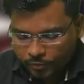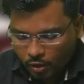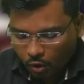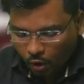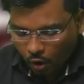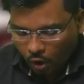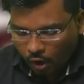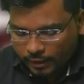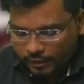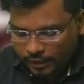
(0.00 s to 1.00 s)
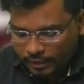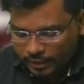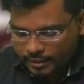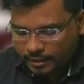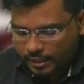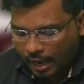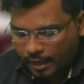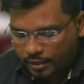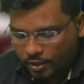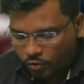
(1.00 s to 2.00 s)
all the risk and
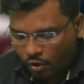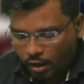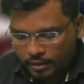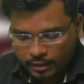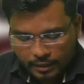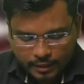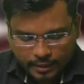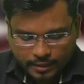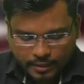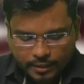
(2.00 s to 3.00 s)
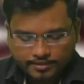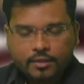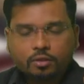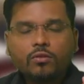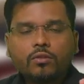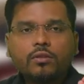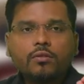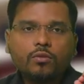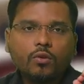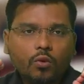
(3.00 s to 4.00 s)
reward incidental to the
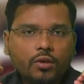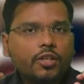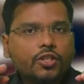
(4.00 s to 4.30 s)
ownership.